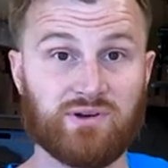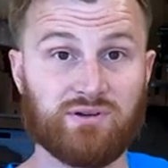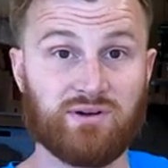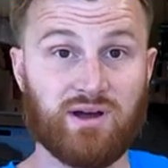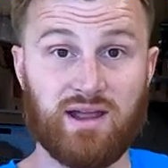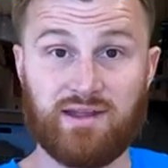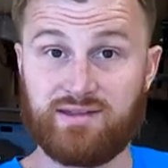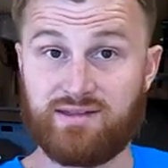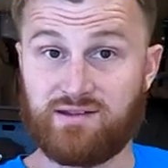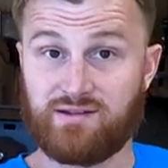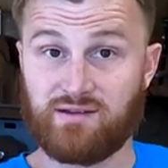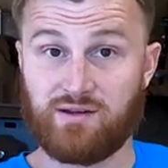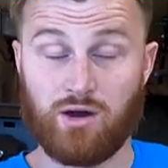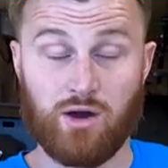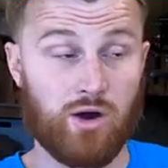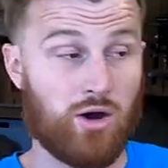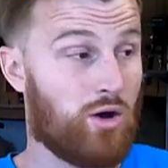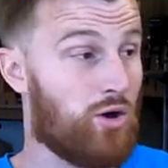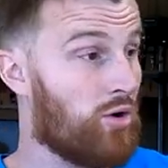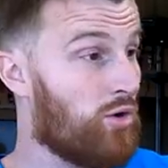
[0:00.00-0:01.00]
Let's
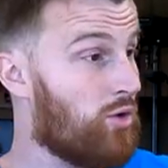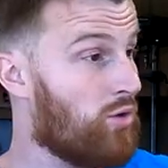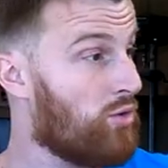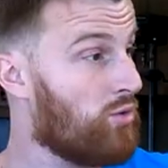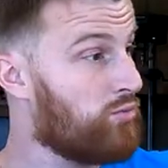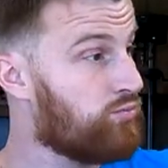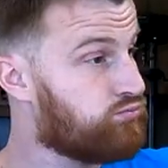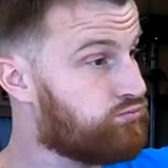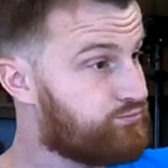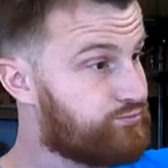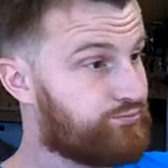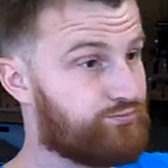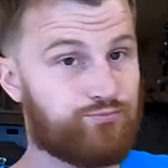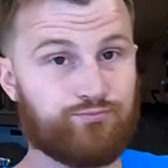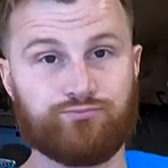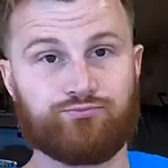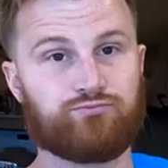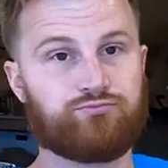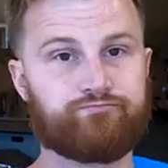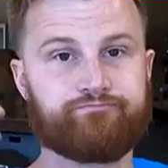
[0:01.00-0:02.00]
go
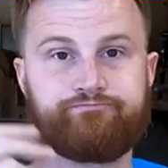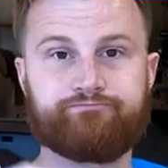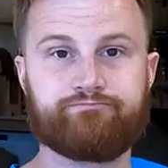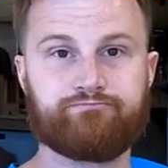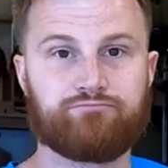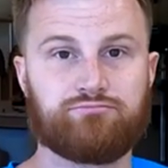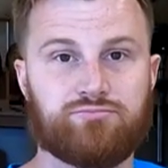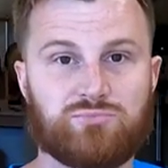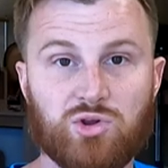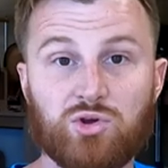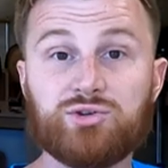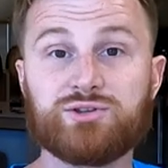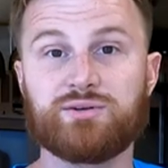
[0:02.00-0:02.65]
do